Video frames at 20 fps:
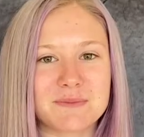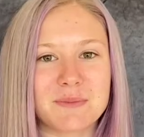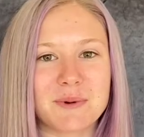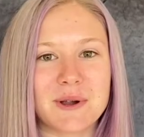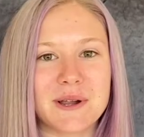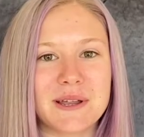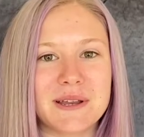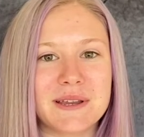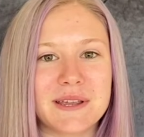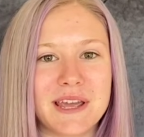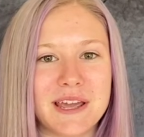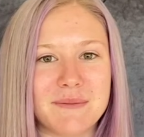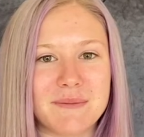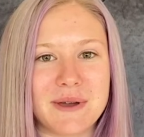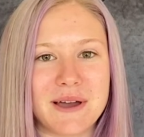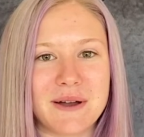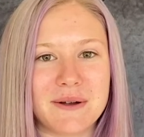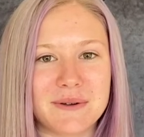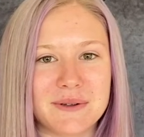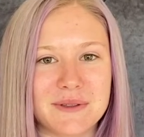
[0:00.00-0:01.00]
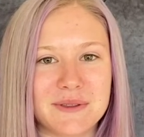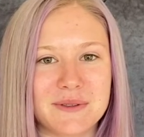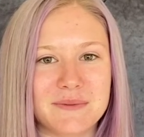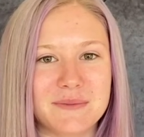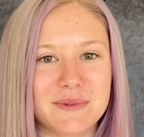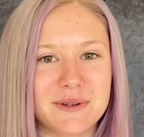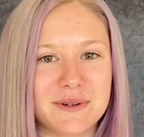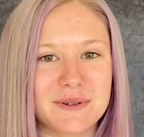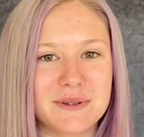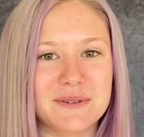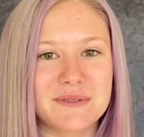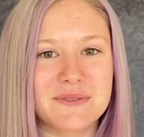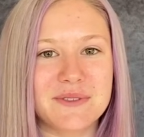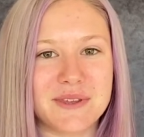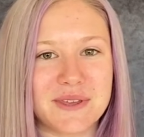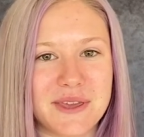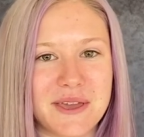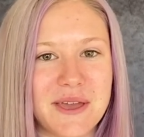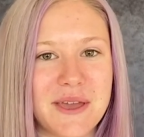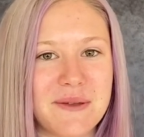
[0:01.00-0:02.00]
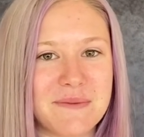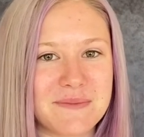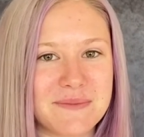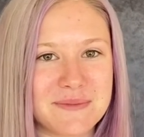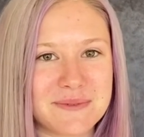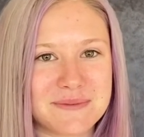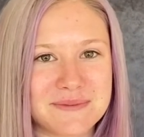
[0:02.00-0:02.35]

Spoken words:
braid came out in the middle of the game.